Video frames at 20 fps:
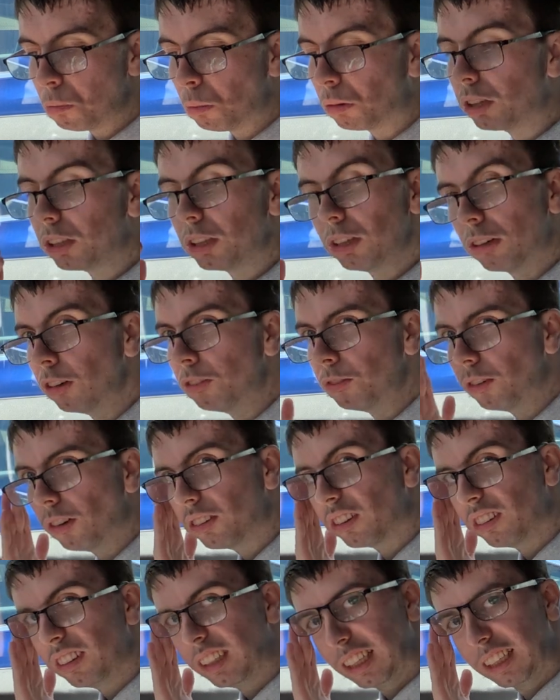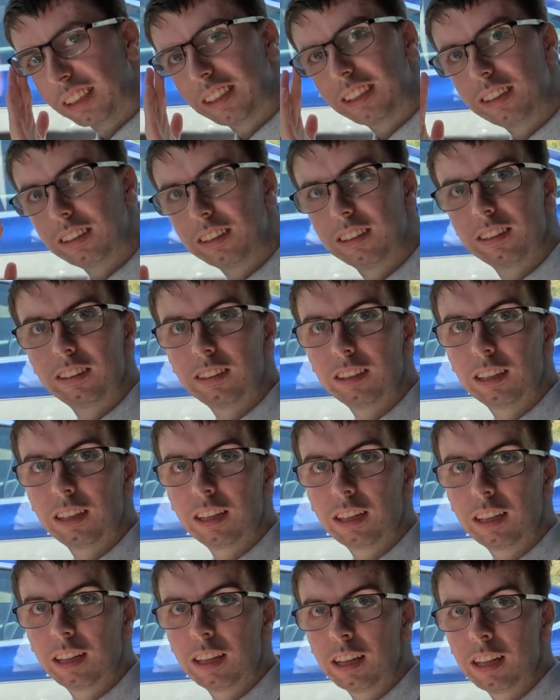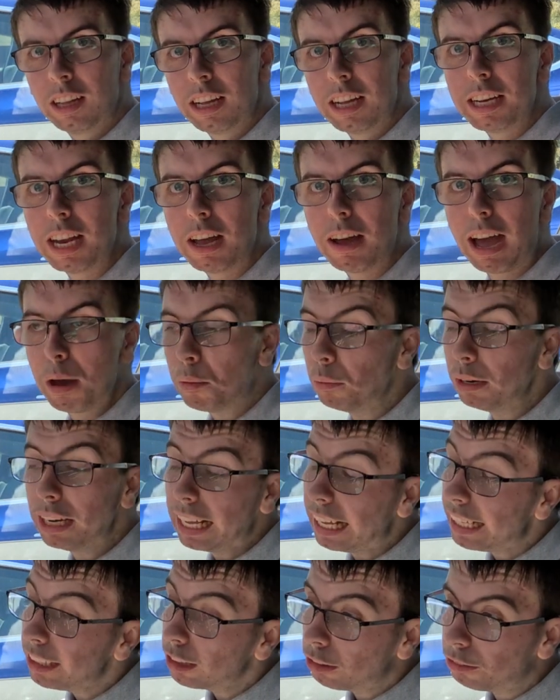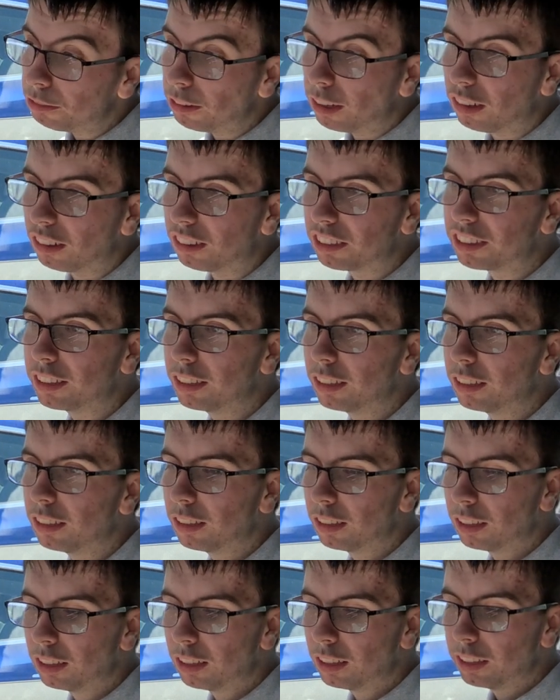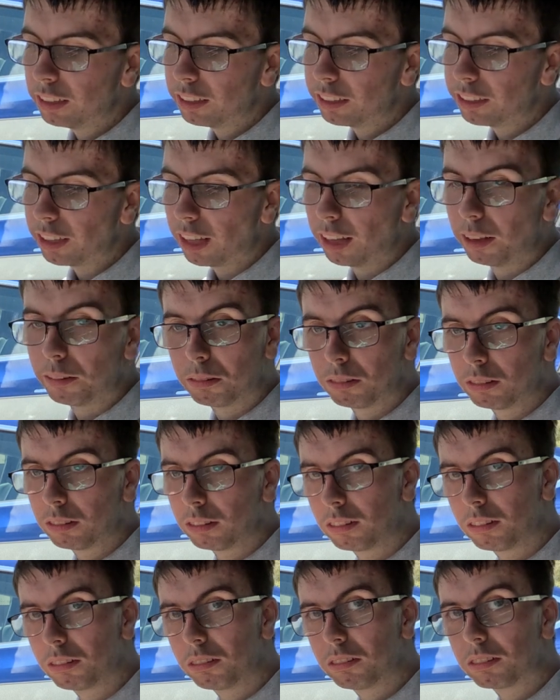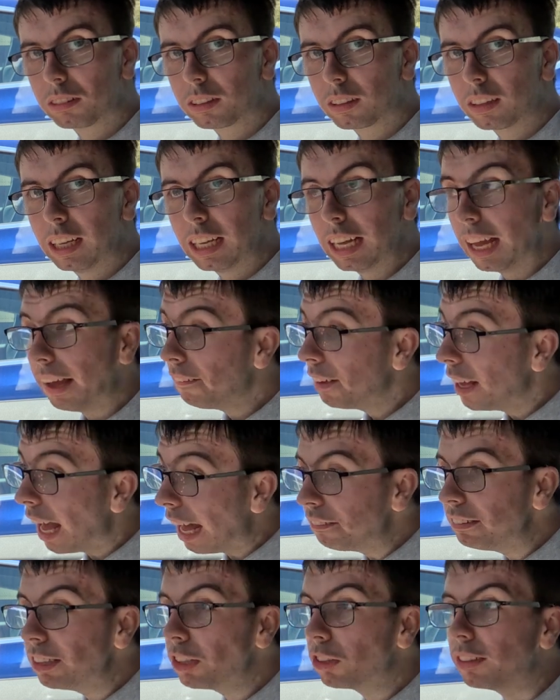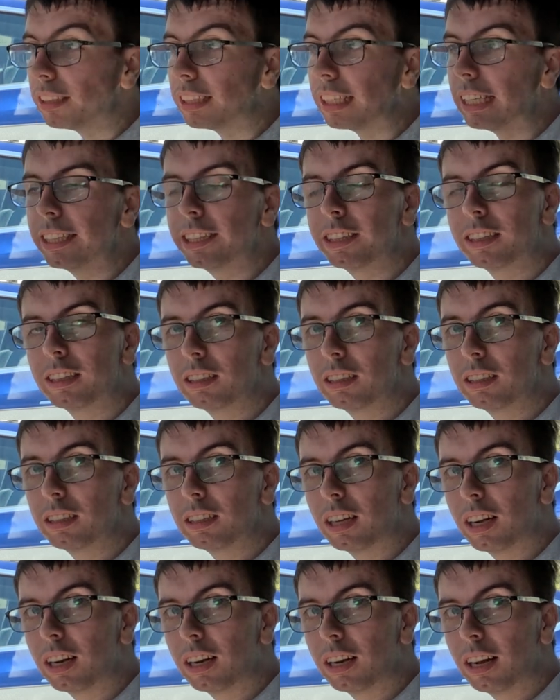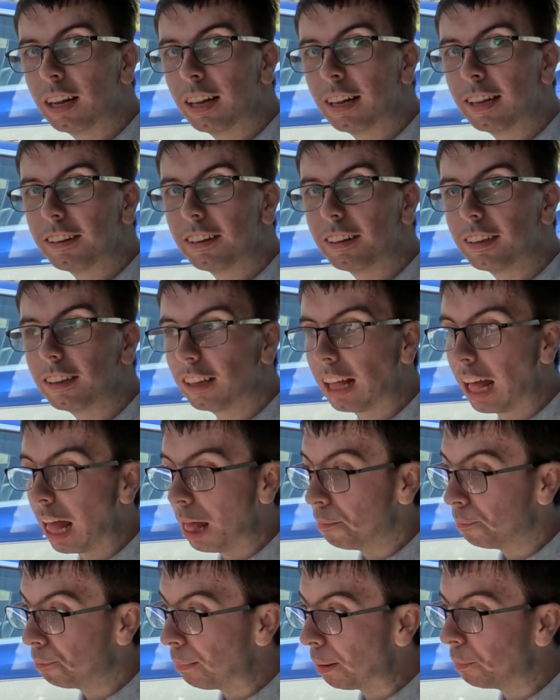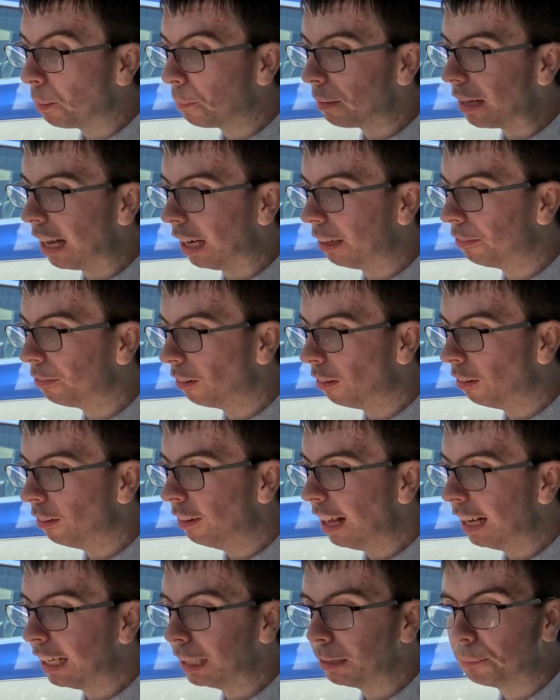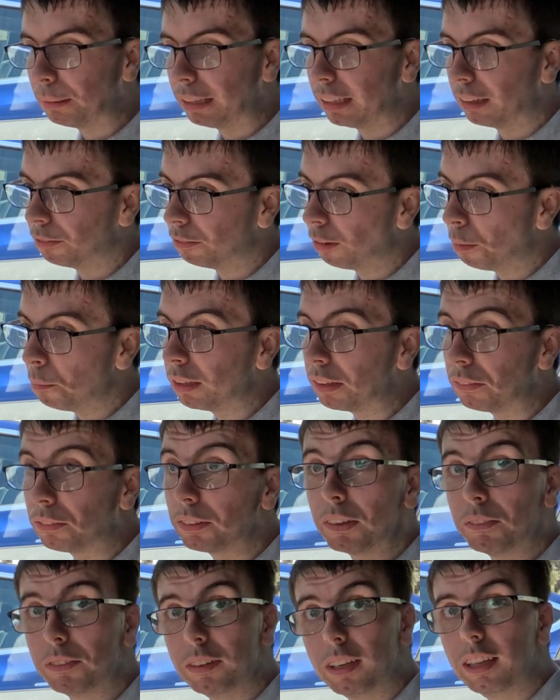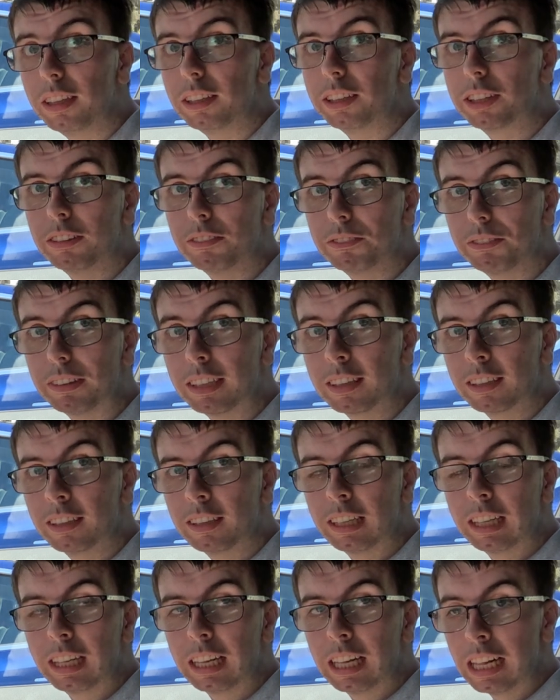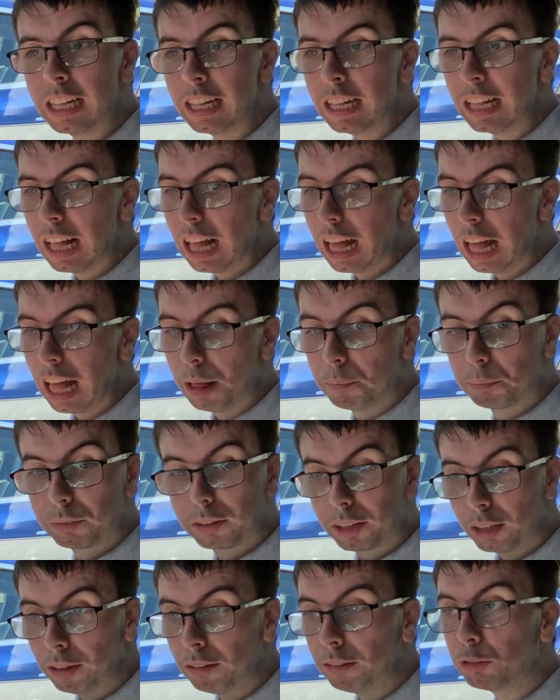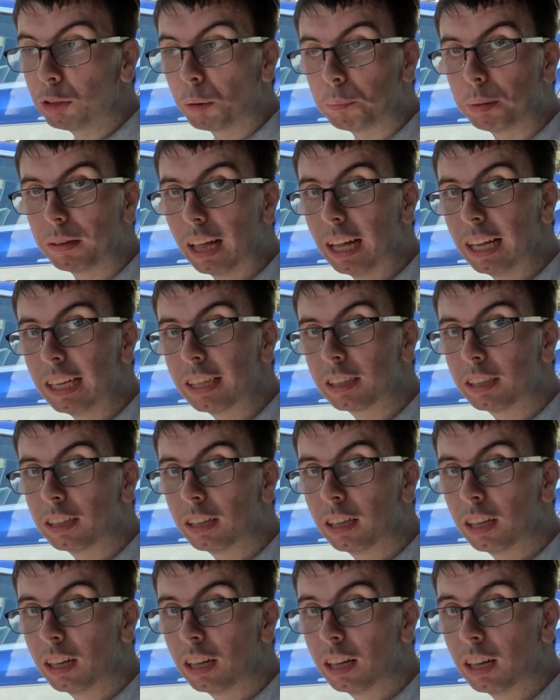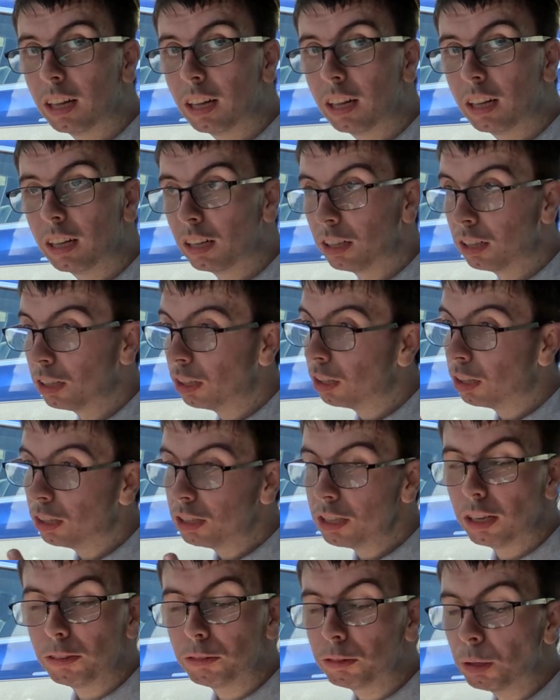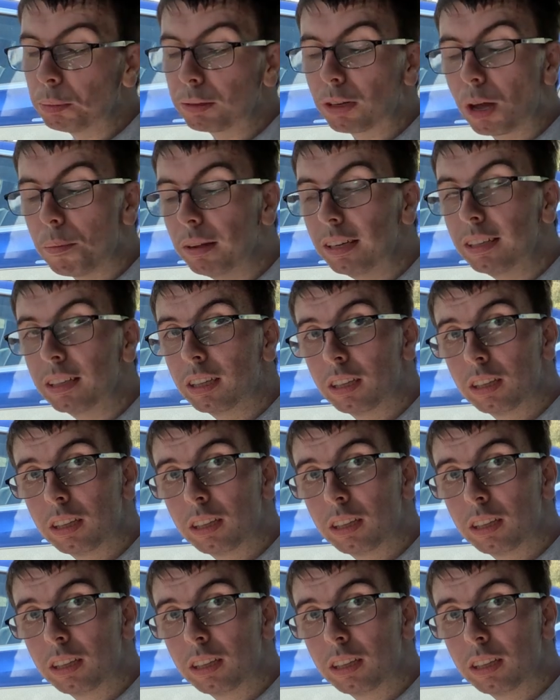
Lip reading: What are your thoughts on this? Now, I want to hear your thoughts. So, if you have enjoyed this BMW i4 and it's been informative, if you've learned something, do drop a like. You know, drop a comment.